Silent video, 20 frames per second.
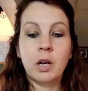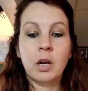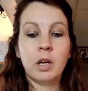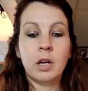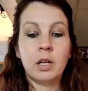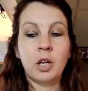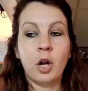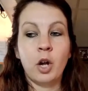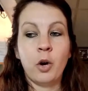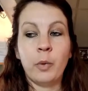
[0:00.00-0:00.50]

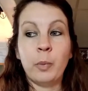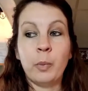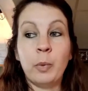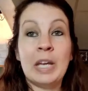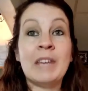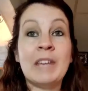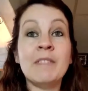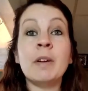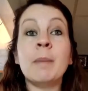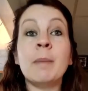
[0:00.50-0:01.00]

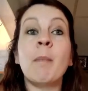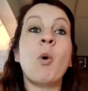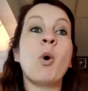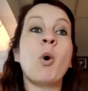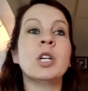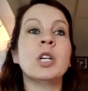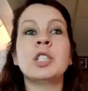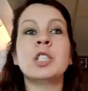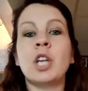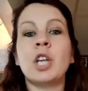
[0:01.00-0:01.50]
even
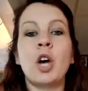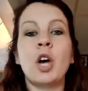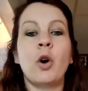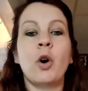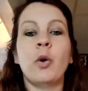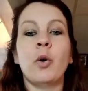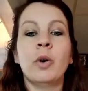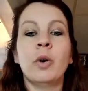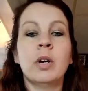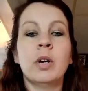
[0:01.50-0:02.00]
more
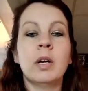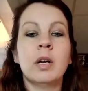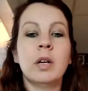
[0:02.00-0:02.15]
so,